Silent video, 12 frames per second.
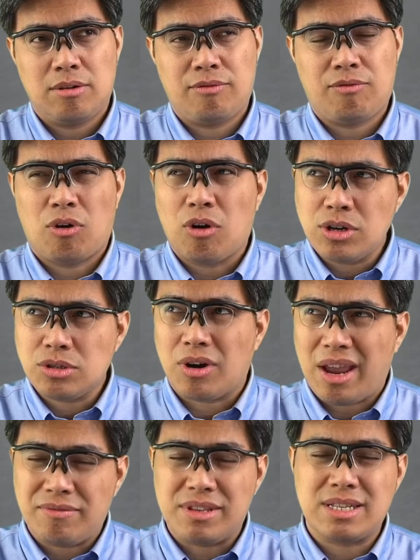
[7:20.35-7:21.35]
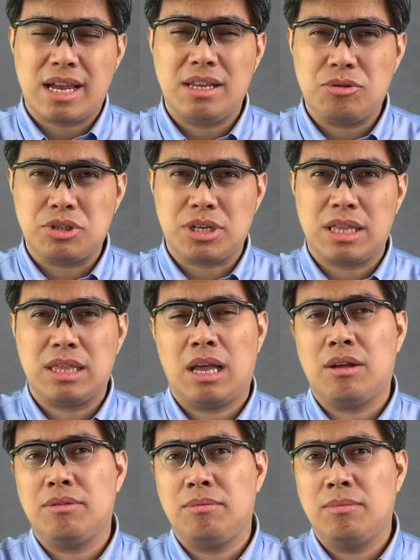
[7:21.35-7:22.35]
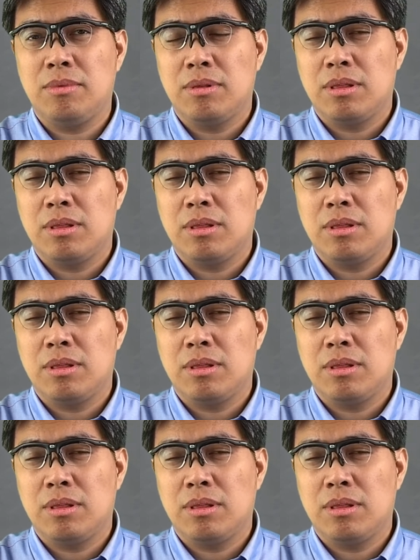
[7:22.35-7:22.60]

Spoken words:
forced or have decided to shut down